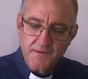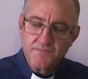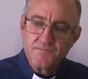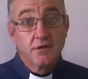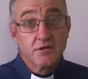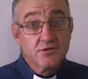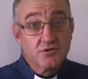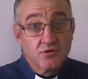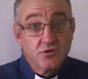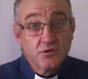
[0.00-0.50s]
It
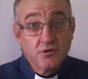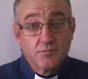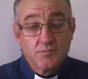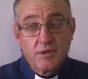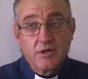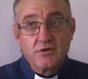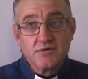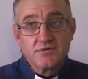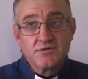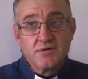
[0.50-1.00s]
is good
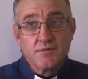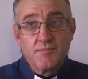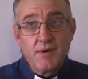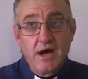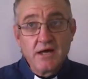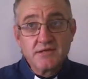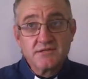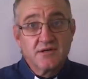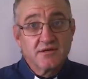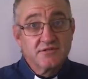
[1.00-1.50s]
because it
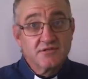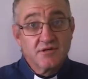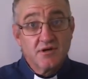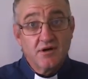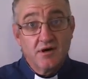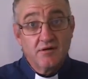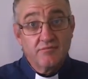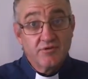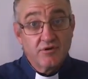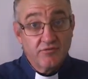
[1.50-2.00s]
reminds us
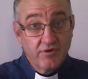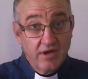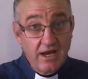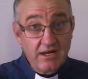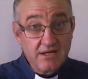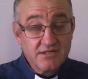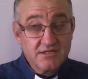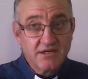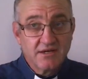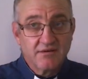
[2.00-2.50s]
of the
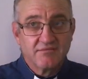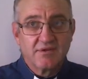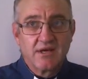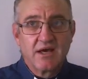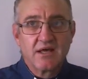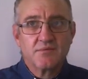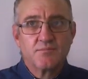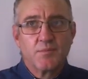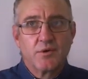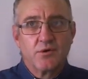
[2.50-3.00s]
reality of
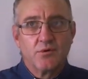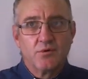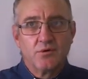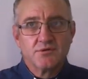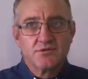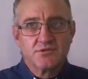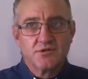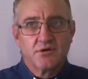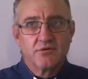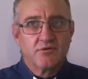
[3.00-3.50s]
death, but
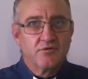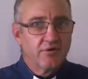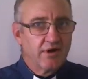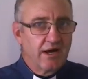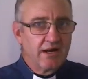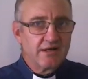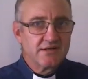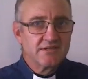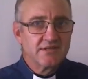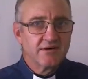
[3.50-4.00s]
also the
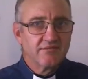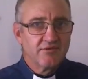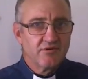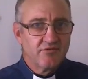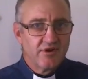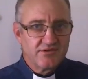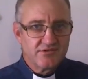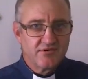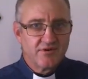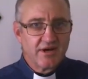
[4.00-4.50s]
reality of the
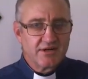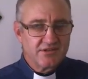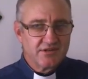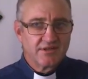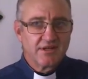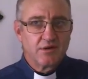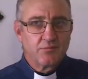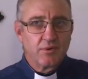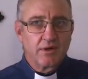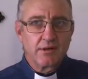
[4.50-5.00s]
resurrection
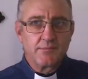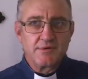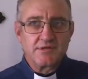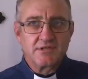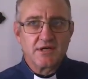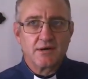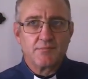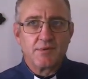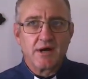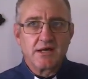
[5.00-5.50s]
that we're going to be
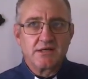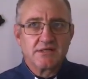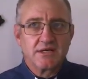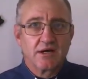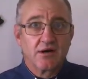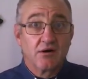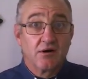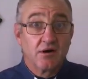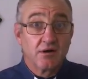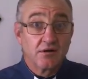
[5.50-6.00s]

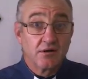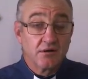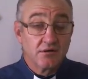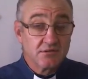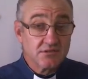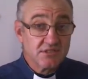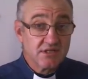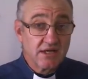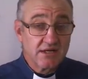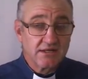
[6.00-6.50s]
celebrating
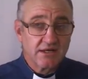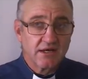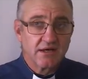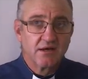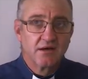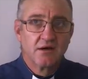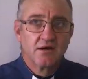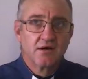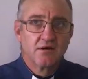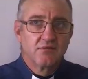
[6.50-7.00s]
on Sunday.
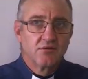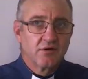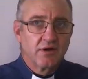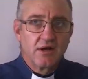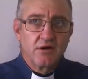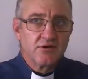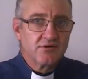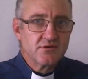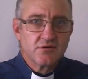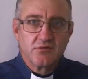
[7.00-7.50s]
You
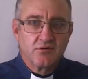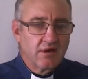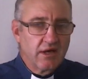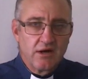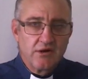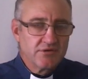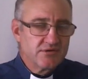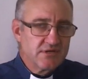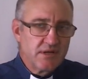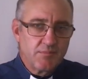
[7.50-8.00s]

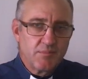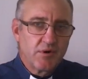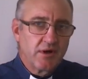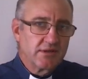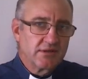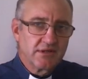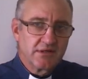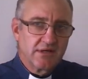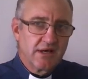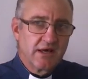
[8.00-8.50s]
cannot separate
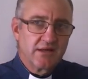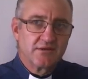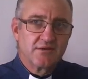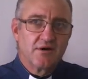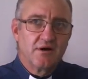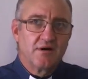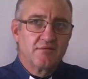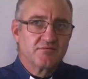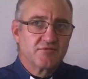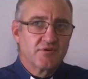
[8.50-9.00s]
the death
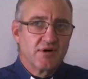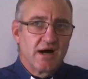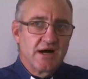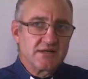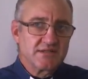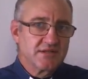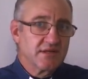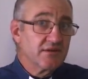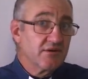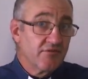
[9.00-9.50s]
of
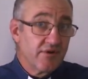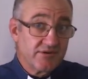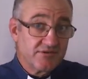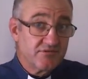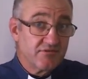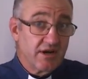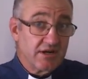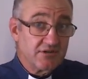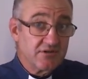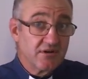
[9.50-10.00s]
Christ and the
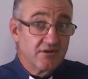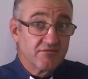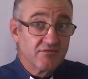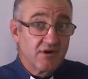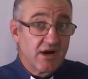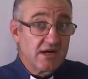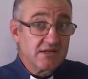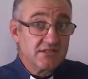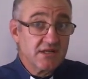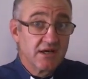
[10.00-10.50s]
resurrection of
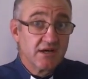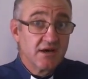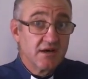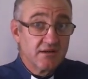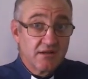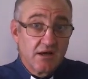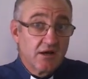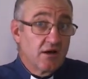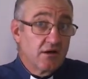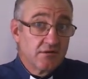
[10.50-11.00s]
Christ.
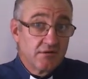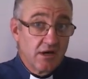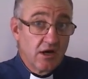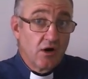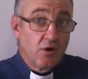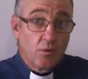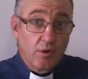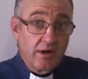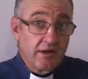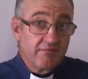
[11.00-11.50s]
They
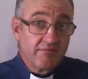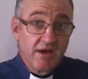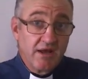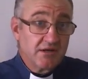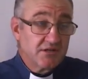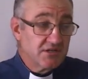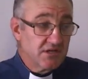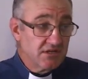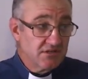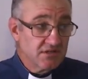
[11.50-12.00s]
are one
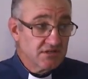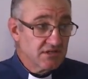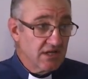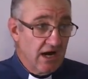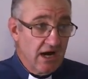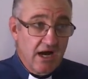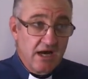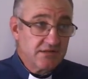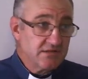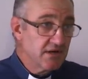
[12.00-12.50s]
event. Jesus
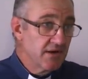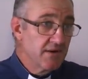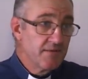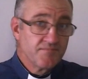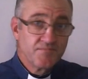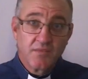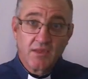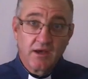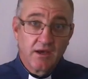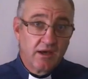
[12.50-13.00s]
dies,
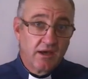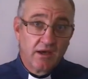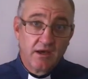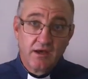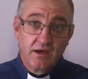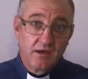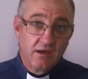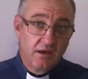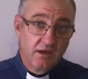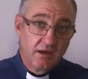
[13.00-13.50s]

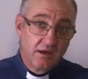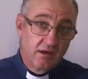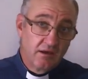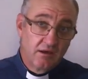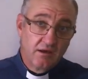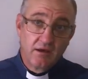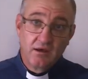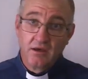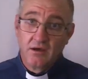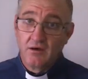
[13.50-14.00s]
He
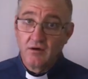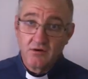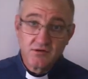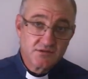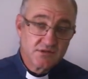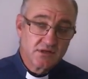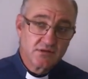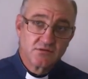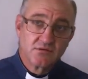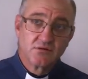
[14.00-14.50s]
goes
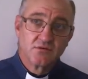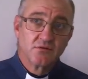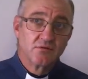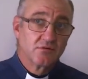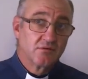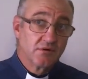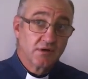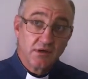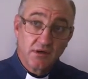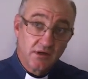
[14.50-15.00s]

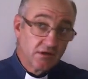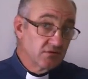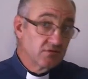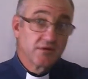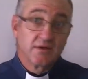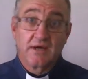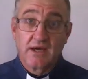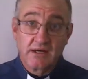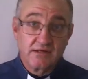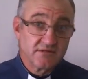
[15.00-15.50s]
into
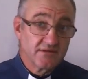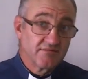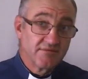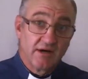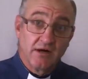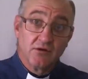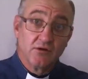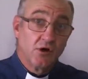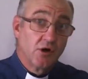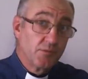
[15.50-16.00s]
the gates of
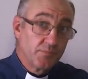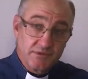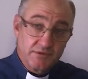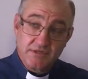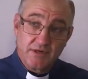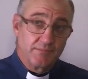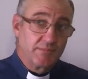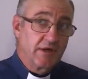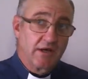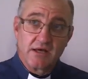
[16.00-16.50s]
hell, opens
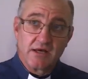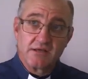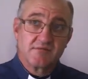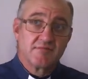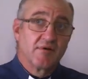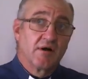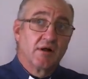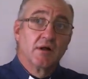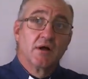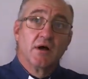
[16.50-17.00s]
up the gates of
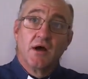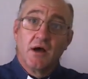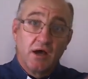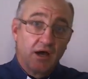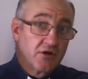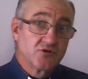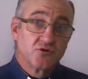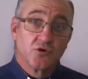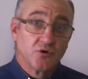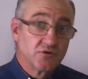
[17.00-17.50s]
hell,
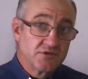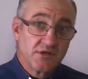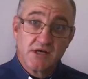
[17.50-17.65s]
and draws